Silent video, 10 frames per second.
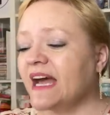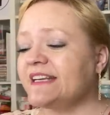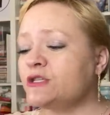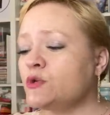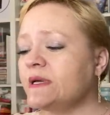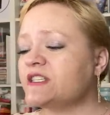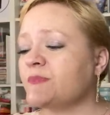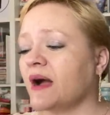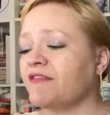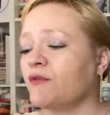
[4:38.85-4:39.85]
a two-inch
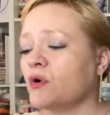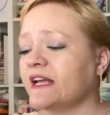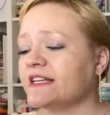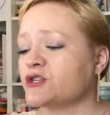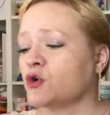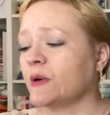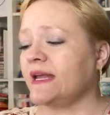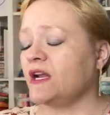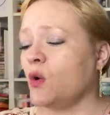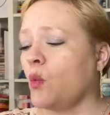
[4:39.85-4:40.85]
by four-inch
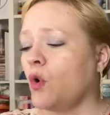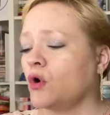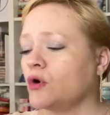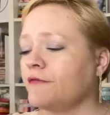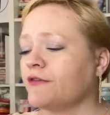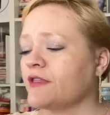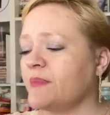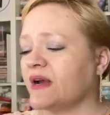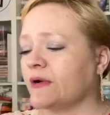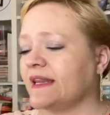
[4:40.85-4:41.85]
green wool for the
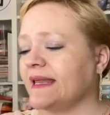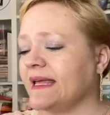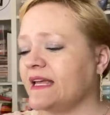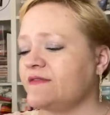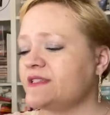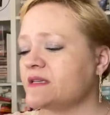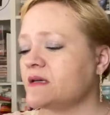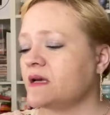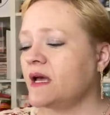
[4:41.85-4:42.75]
berry leaves.